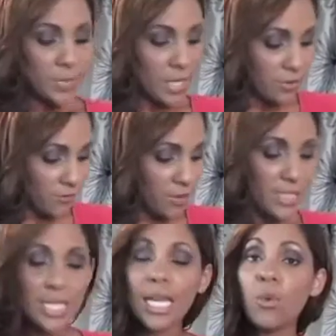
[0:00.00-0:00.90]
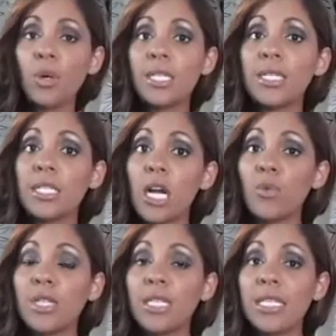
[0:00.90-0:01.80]
The first thing I wanted to start
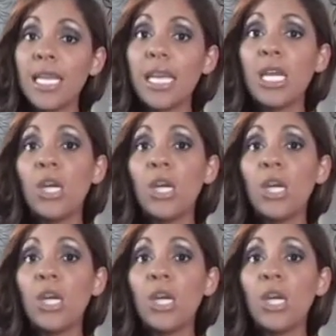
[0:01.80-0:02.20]
with today